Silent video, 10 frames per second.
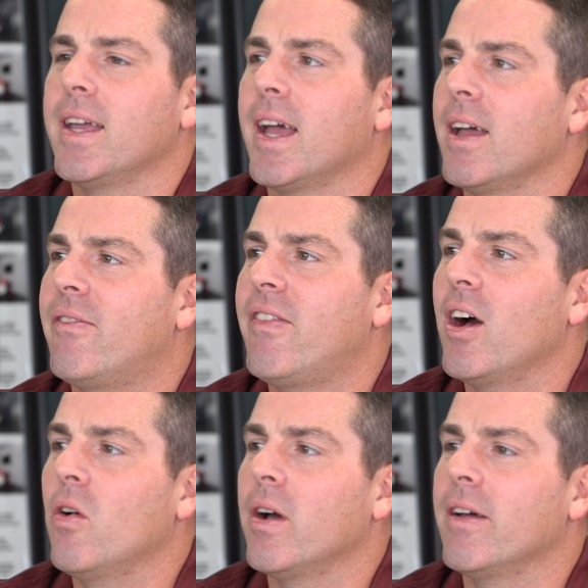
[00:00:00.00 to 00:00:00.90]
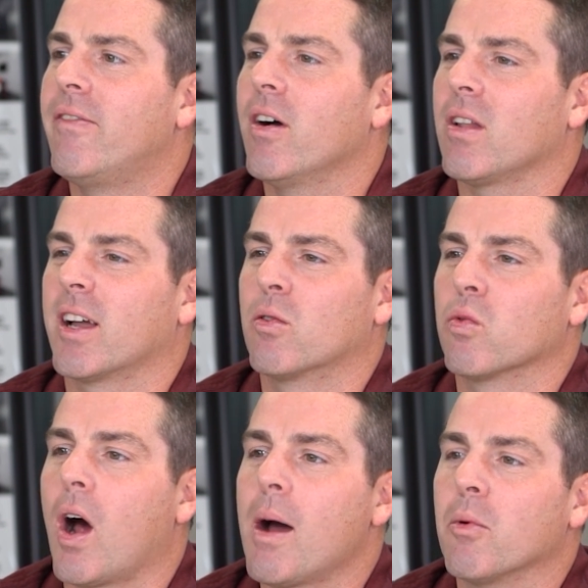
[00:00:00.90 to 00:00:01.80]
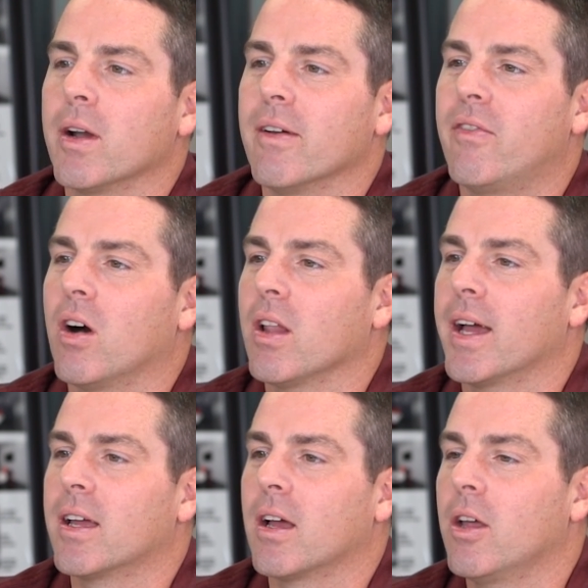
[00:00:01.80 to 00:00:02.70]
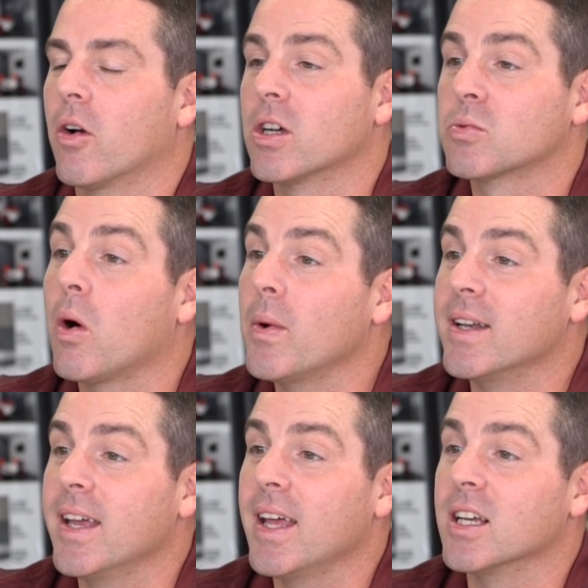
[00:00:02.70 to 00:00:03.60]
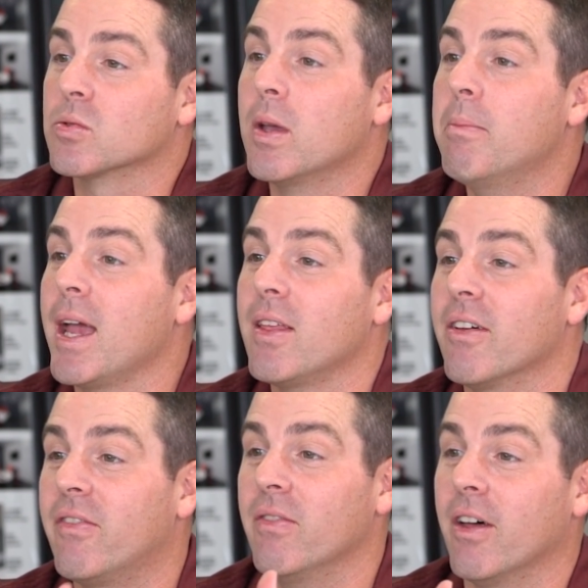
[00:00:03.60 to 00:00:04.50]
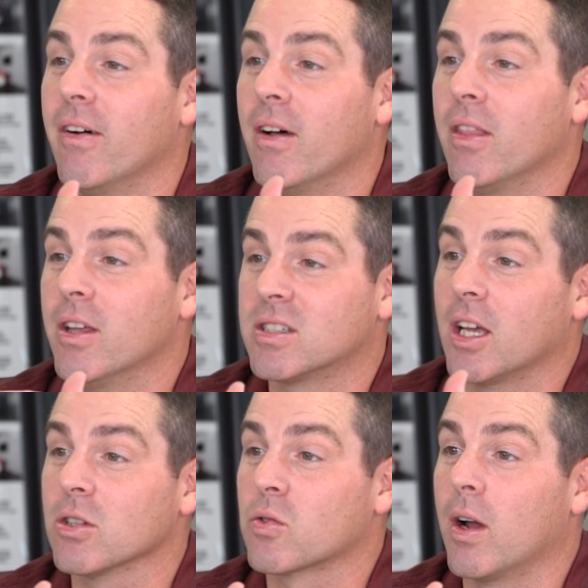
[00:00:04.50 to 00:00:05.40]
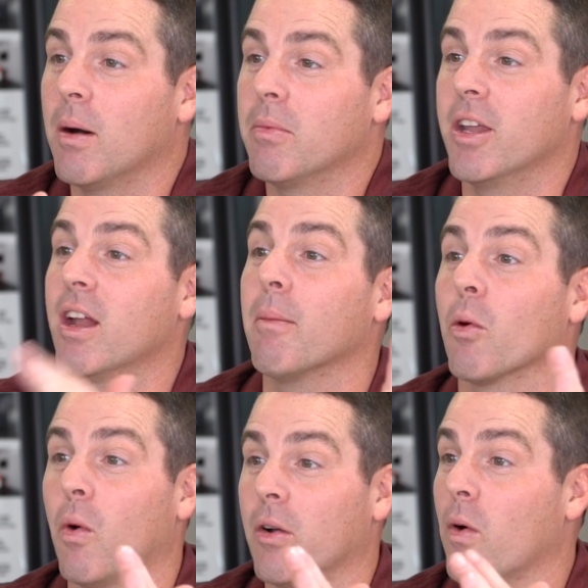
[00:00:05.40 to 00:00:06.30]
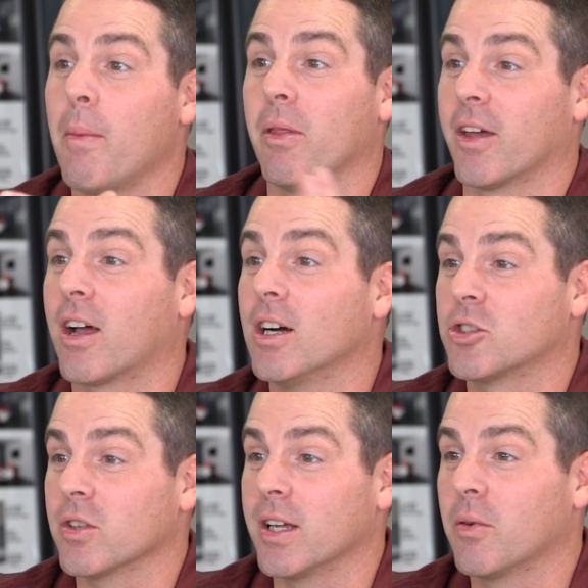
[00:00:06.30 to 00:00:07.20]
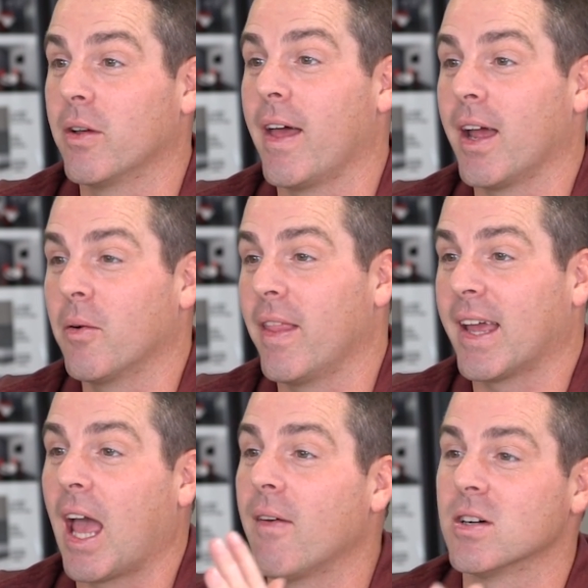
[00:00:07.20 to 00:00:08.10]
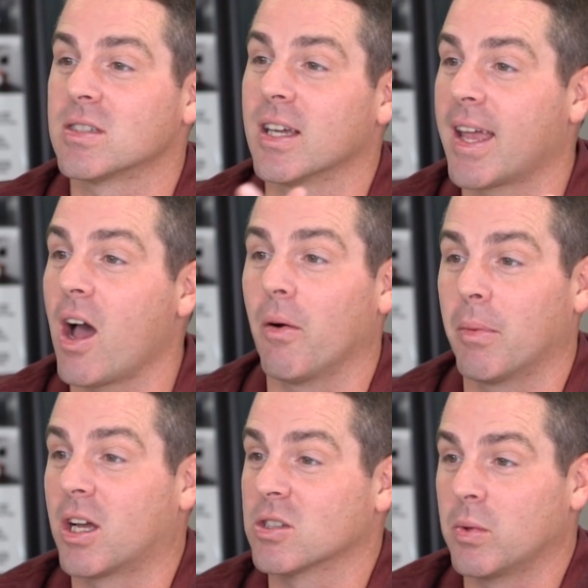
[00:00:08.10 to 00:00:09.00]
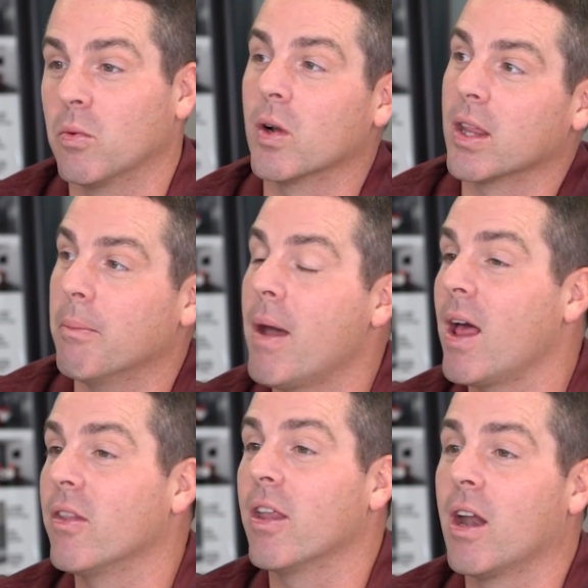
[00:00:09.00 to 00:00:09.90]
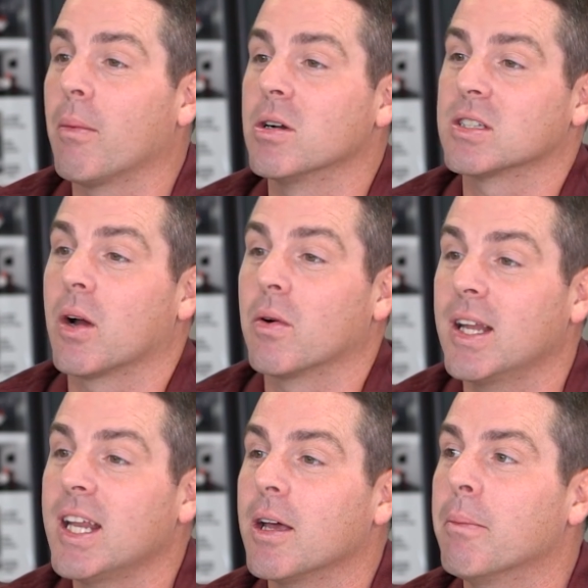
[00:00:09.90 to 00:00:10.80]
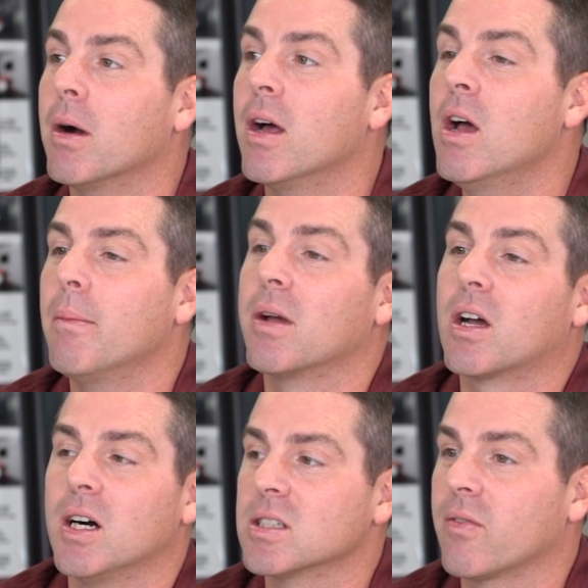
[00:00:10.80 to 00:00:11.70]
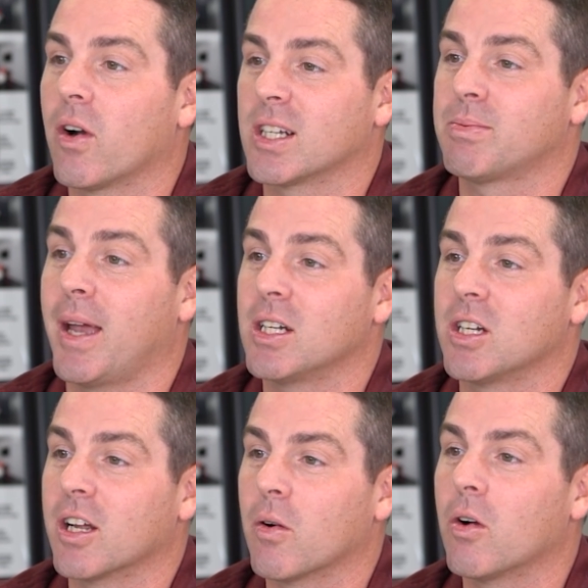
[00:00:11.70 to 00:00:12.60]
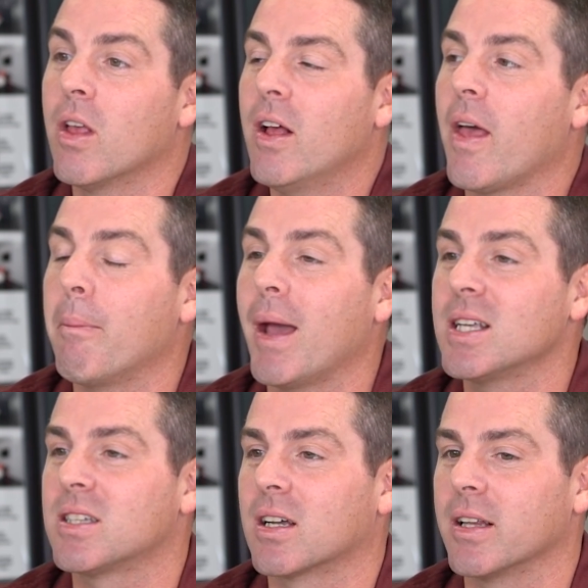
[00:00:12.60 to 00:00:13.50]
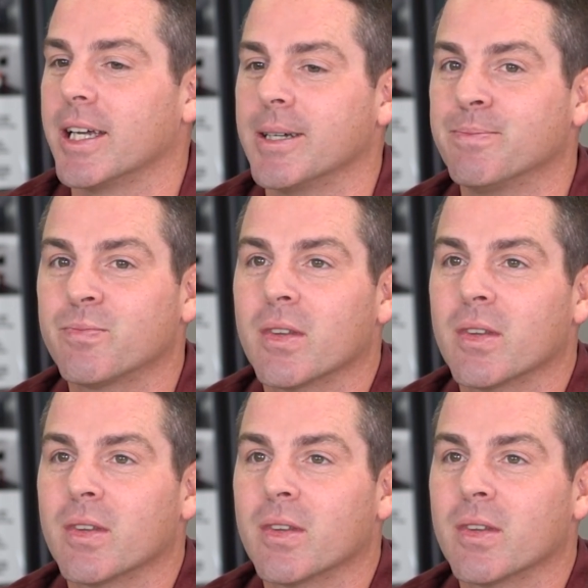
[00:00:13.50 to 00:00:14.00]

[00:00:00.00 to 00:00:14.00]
Yeah, it felt like robbery. It felt like, because what we did is we made the sales rep the number one rep in the country when they gave us the account because we really met the numbers that were needed. But because of our expansion and growth, they basically,